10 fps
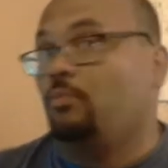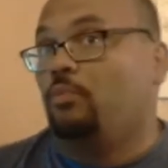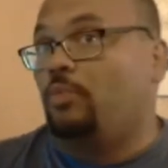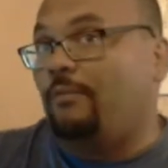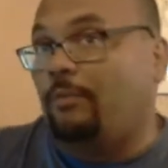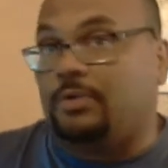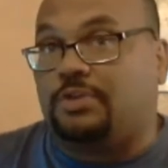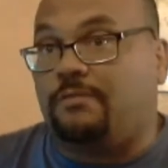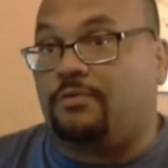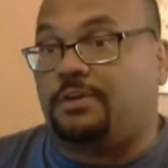every
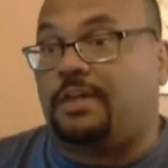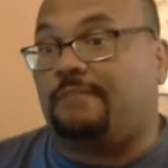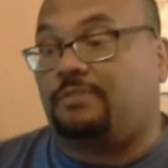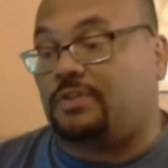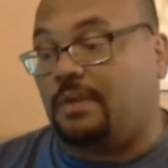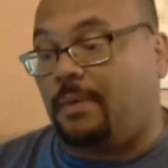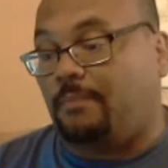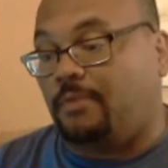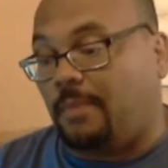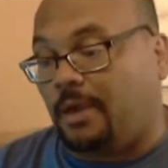receiver is going to have to step
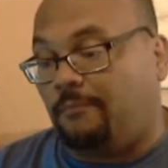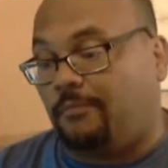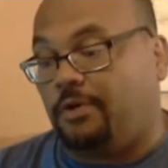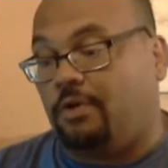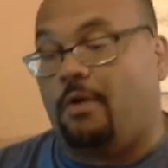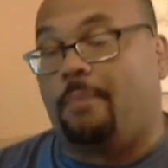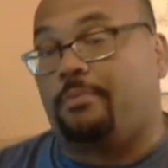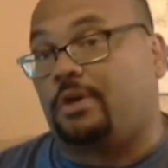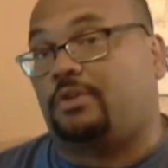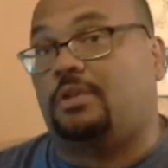up to make up for the overall
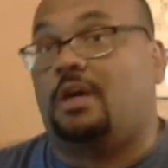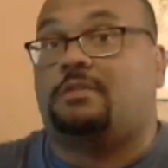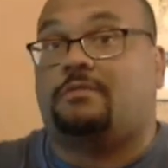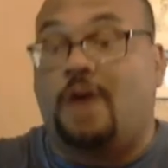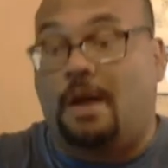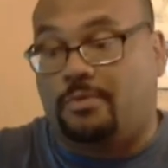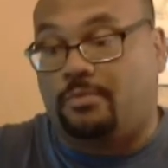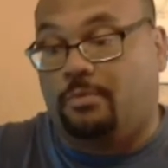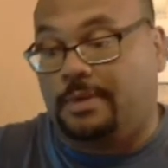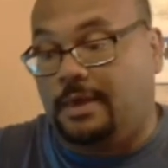production loss of Thomas.
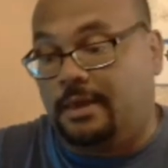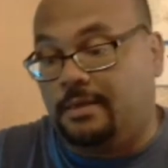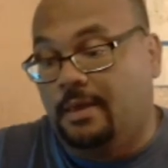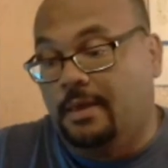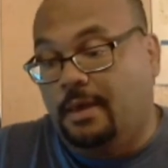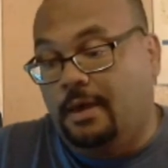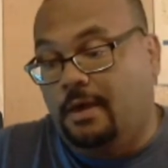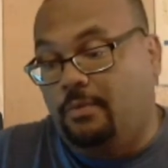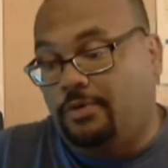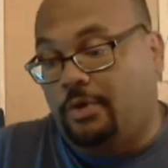We'll begin
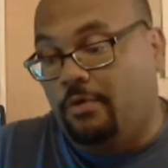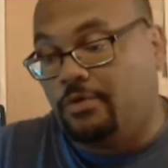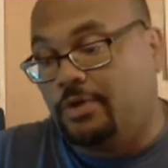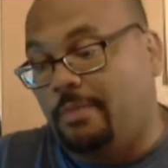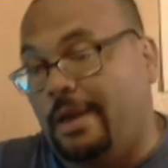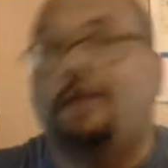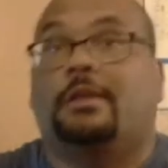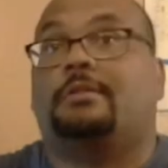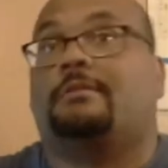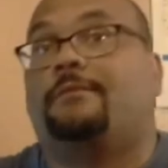uh, with Hergy
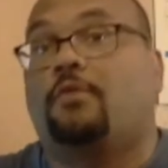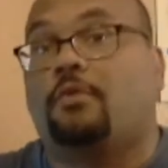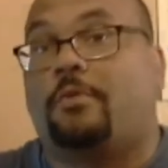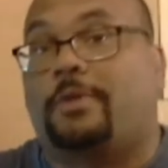Mayala, the former